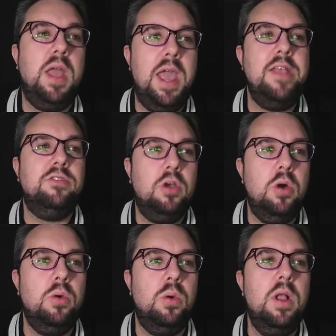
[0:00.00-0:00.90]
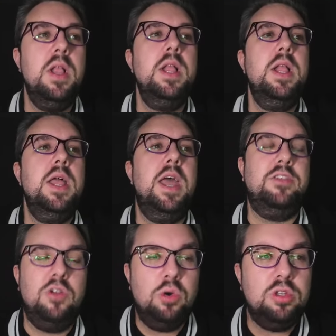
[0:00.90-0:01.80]
It's cool.
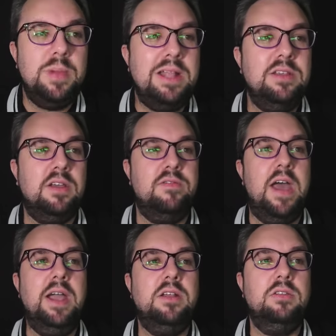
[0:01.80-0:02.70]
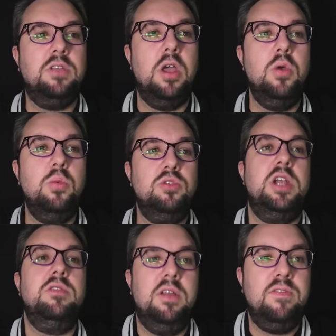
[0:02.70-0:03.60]
It's an automatic effect, so will
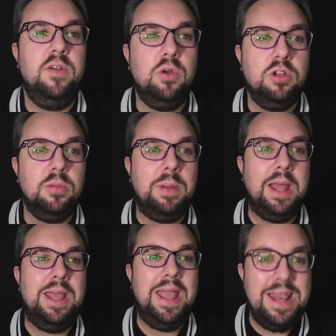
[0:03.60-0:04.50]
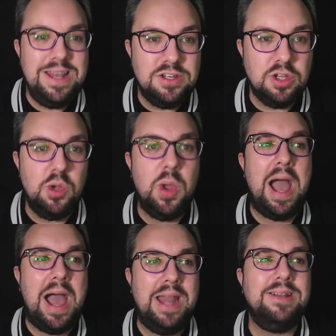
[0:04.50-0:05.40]
generally feel good to play into
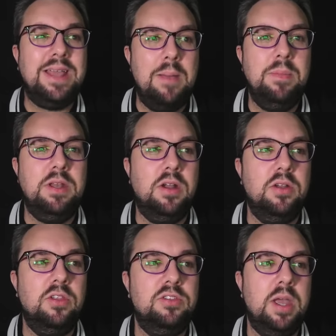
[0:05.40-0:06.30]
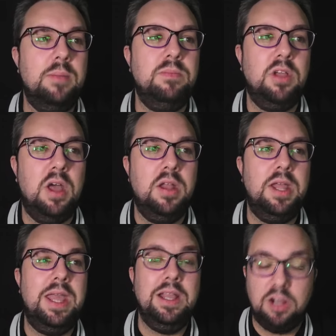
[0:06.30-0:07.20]
and can be done on the same turn,
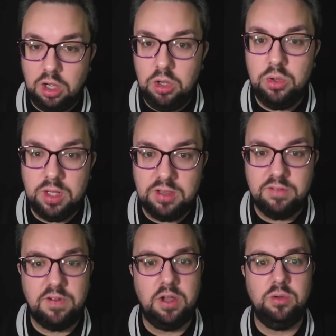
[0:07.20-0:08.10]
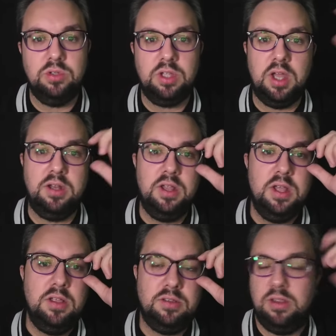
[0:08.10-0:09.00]
including the final turn.
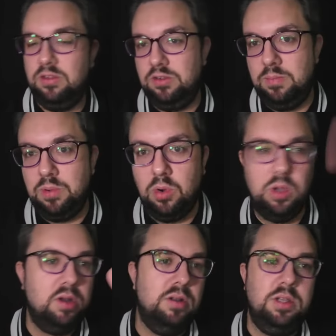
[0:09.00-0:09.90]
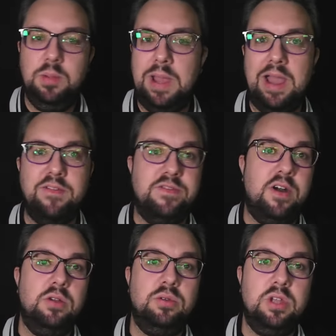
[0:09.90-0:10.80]
So this is important. You may have a
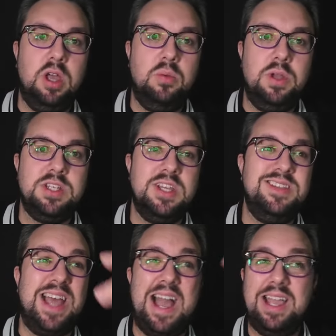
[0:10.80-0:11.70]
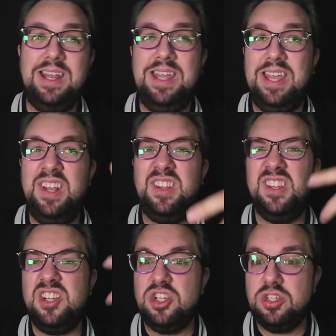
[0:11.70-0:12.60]
final turn which is Agony
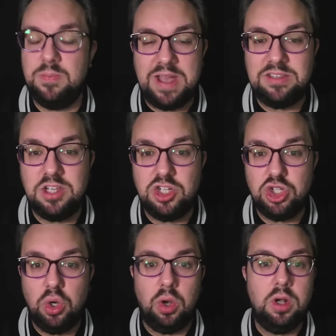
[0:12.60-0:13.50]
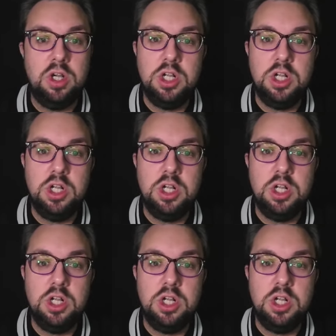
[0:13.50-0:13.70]
into Sebastian Shaw.